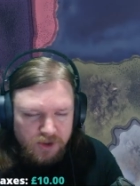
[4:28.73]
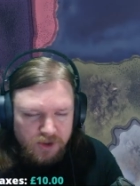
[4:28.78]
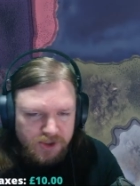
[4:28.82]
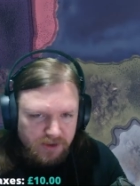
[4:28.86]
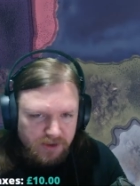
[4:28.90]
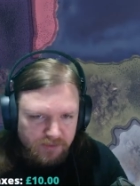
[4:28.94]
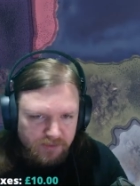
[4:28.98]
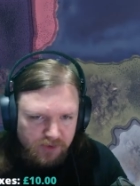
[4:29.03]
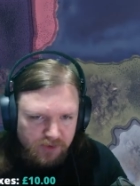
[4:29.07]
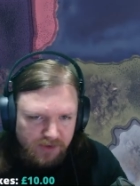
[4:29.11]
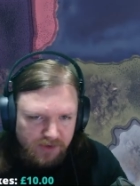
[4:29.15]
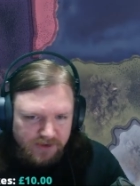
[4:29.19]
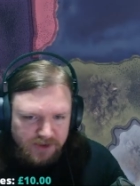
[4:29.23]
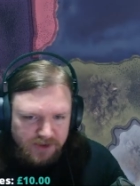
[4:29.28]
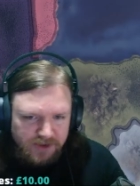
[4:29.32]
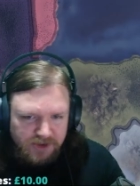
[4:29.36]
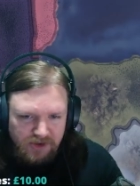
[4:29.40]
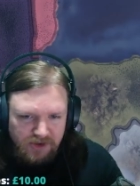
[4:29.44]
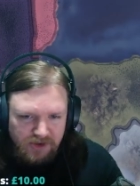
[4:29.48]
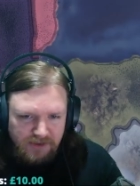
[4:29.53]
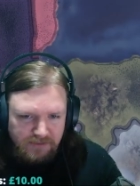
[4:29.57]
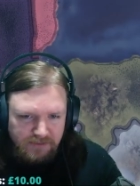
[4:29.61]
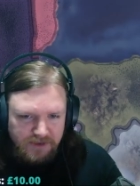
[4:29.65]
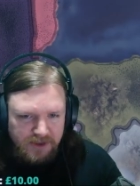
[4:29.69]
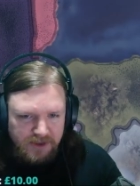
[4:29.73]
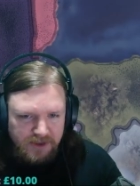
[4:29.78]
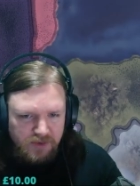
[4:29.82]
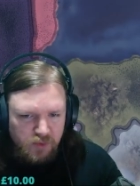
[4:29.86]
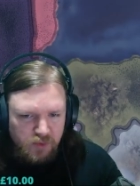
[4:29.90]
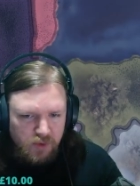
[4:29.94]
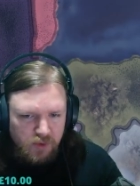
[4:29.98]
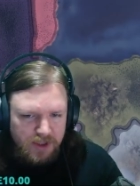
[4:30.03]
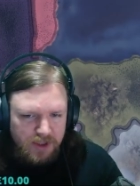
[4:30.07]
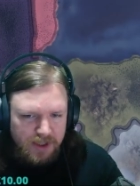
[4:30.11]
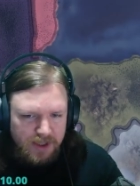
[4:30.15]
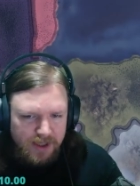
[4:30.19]
the previous stream, did
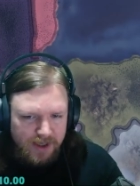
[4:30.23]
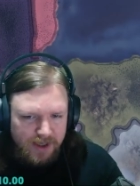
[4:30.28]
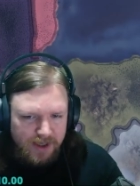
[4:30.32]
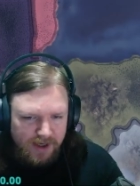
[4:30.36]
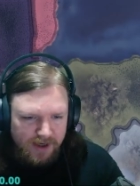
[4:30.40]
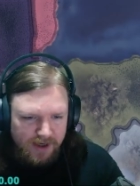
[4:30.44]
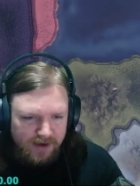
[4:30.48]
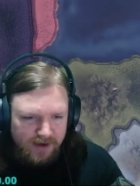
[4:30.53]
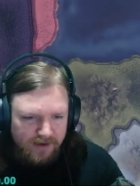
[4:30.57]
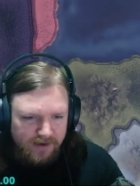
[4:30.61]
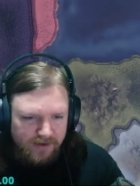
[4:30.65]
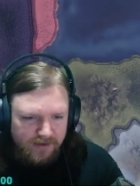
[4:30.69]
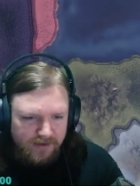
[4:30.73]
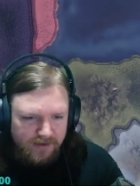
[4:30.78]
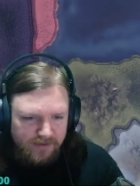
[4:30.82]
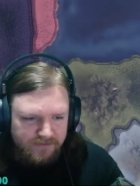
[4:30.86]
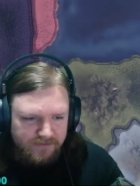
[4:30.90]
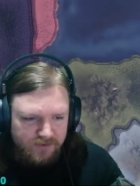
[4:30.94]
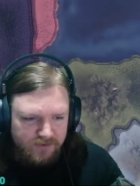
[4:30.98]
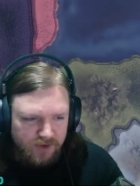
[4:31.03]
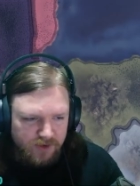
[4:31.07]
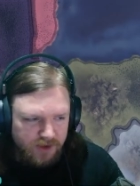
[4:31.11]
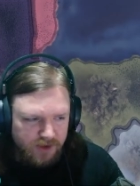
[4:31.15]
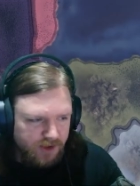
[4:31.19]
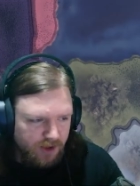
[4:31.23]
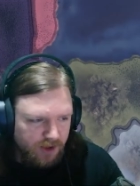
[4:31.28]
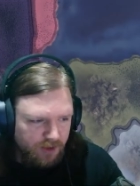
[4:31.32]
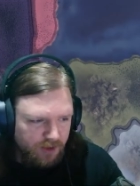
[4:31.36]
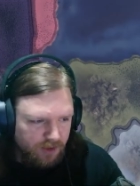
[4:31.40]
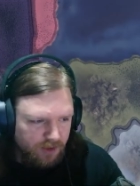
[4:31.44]
we have transcoding